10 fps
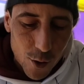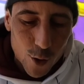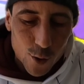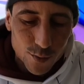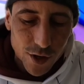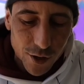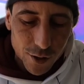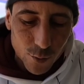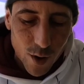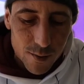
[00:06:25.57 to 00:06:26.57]
Boom,
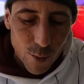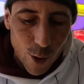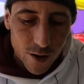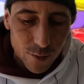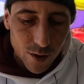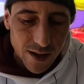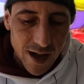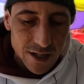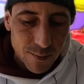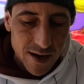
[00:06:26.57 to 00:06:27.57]
dude. One more. One
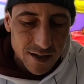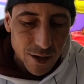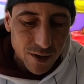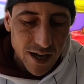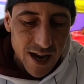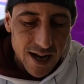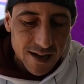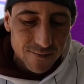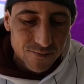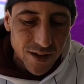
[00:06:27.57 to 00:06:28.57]
last spin. Can we get
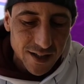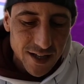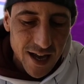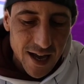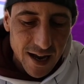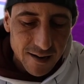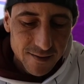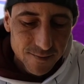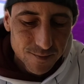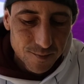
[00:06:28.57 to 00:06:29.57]
it? That's it.
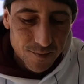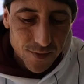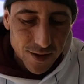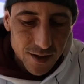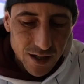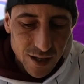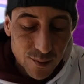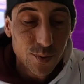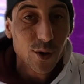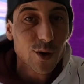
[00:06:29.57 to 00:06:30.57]

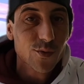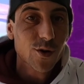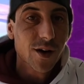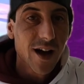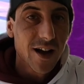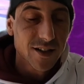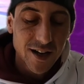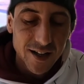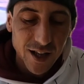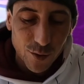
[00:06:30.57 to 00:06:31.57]
Beautiful, guys.
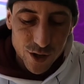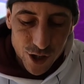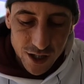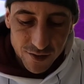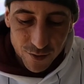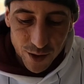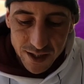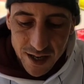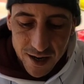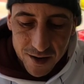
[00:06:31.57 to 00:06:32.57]
I think we should leave it
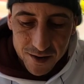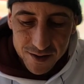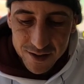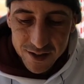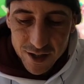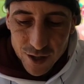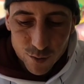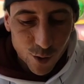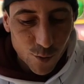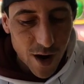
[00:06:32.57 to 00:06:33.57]
right there.
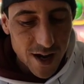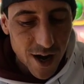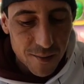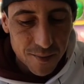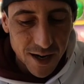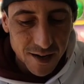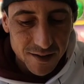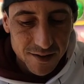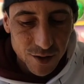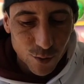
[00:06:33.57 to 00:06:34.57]
We're way up,
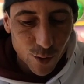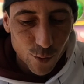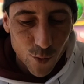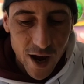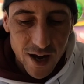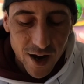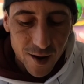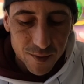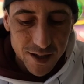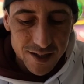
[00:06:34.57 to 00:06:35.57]
man. We're way
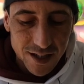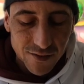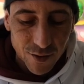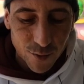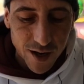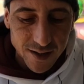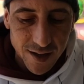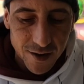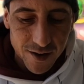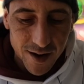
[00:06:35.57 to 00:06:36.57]
up. Let's leave it right
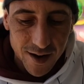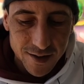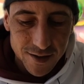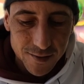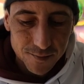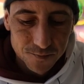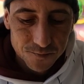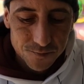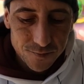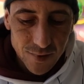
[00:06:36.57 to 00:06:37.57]
there, guys.
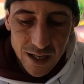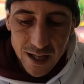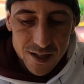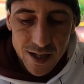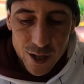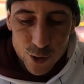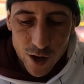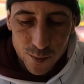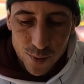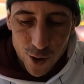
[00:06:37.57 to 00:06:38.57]
Let's not
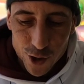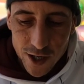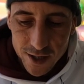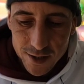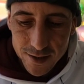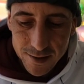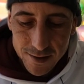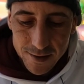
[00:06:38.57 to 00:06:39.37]
try to push this.